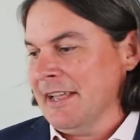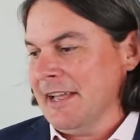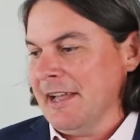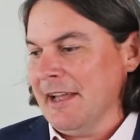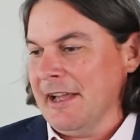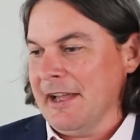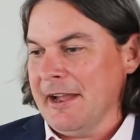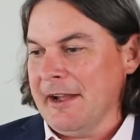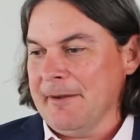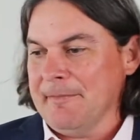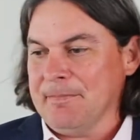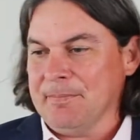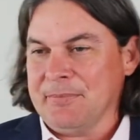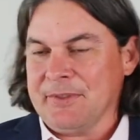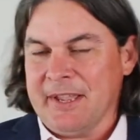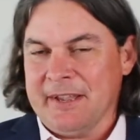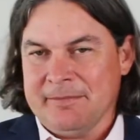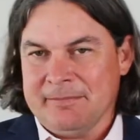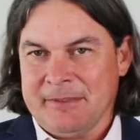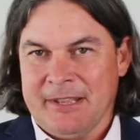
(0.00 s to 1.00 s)
Um,
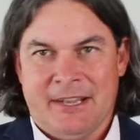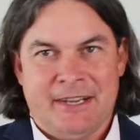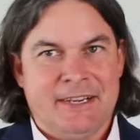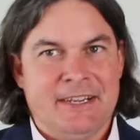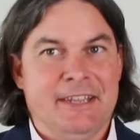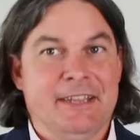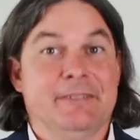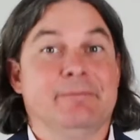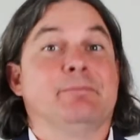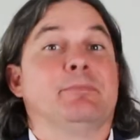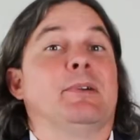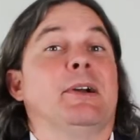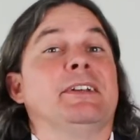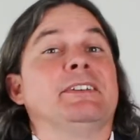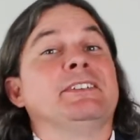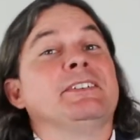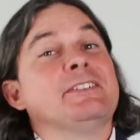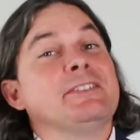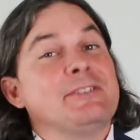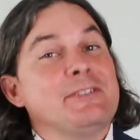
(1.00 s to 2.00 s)
again,
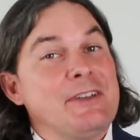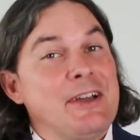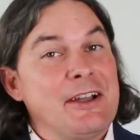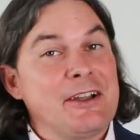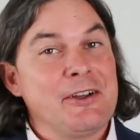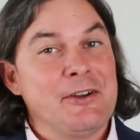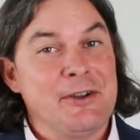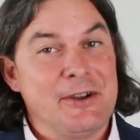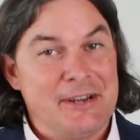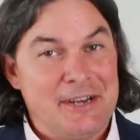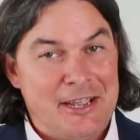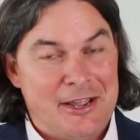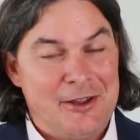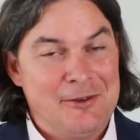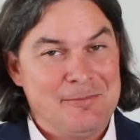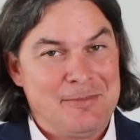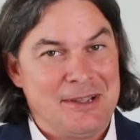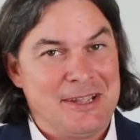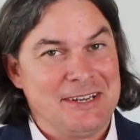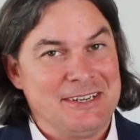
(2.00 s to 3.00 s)
prices are not going
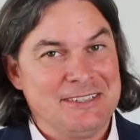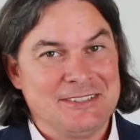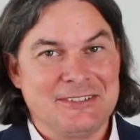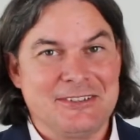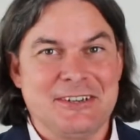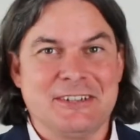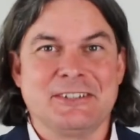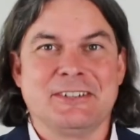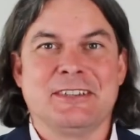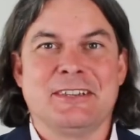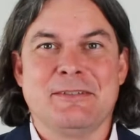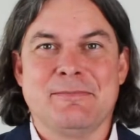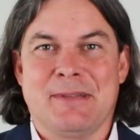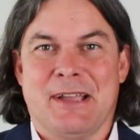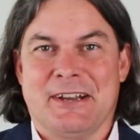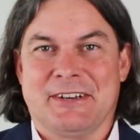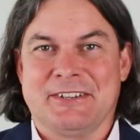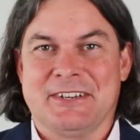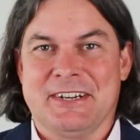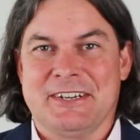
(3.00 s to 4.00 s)
down by any stretch of the
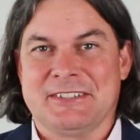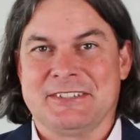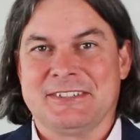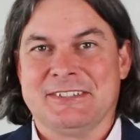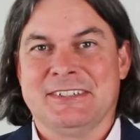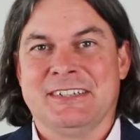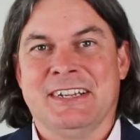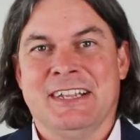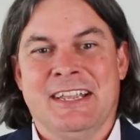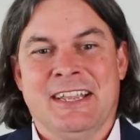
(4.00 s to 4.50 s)
imagination.